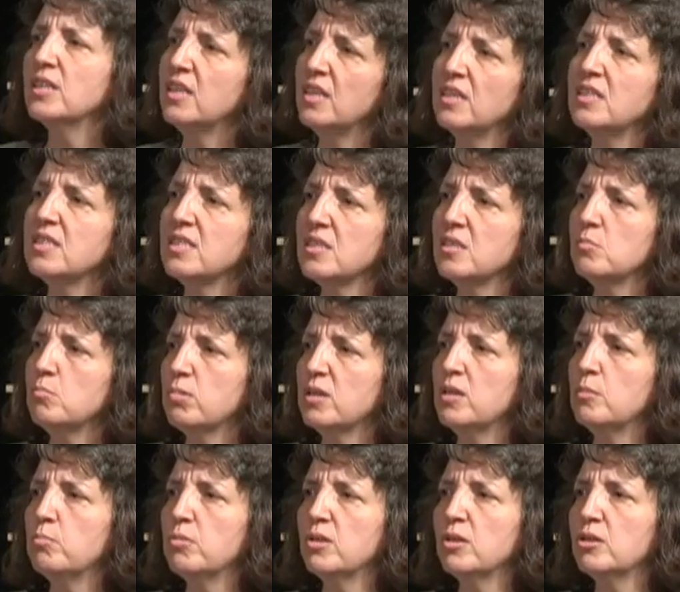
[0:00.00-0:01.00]
innocent
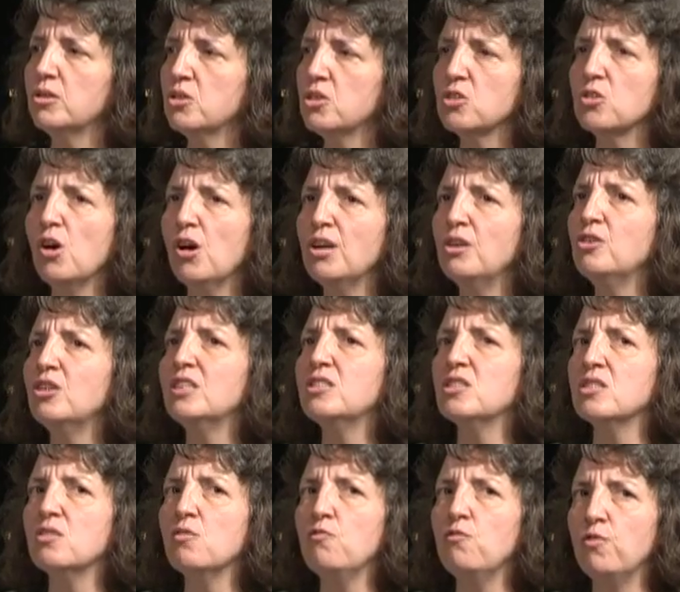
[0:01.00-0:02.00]
people are slaughtered. It's
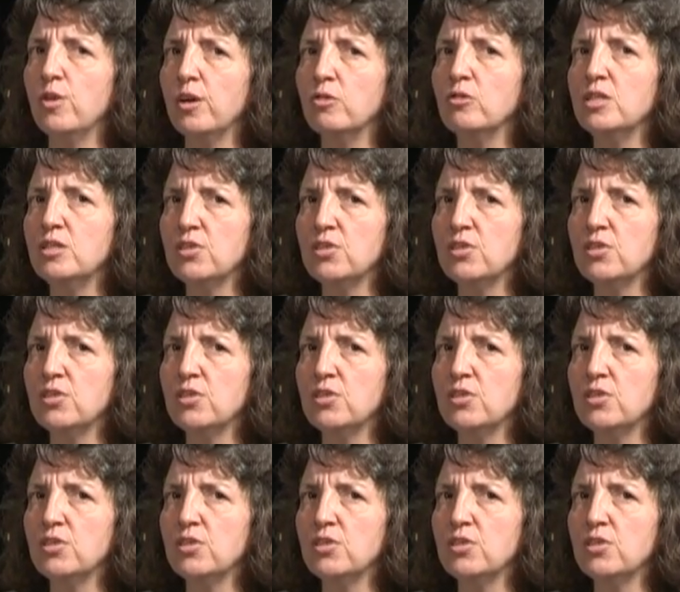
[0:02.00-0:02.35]
the very